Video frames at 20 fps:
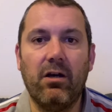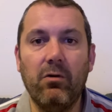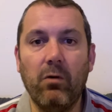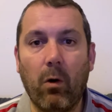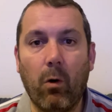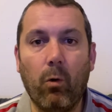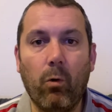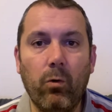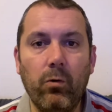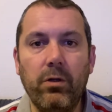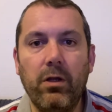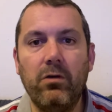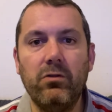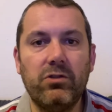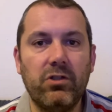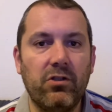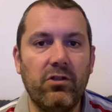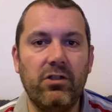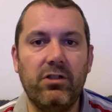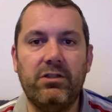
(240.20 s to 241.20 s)
all those
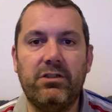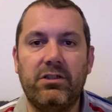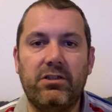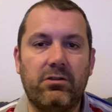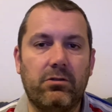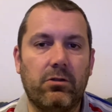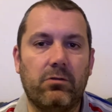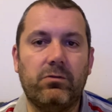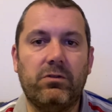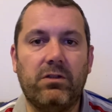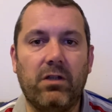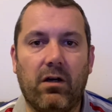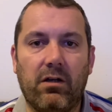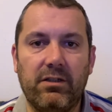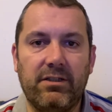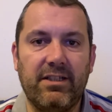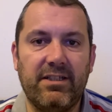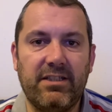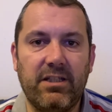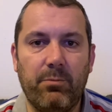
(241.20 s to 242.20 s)
urges will start
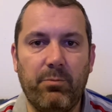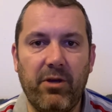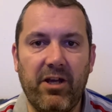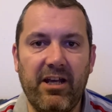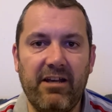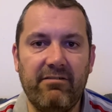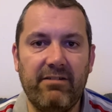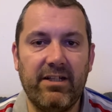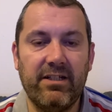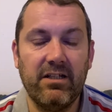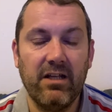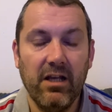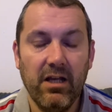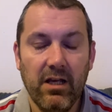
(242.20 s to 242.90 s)
disappearing.